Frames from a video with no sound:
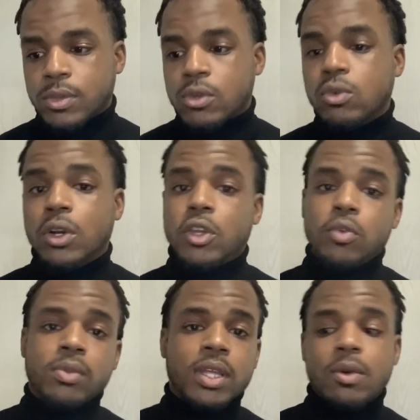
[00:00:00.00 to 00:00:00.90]
who
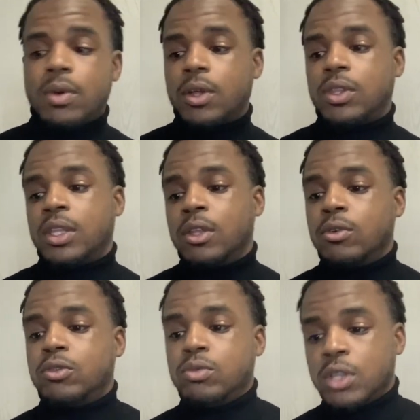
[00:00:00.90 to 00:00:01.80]
accumulate wealth and
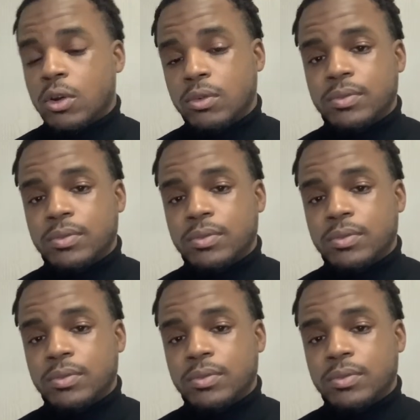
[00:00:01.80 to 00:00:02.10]
those who don't.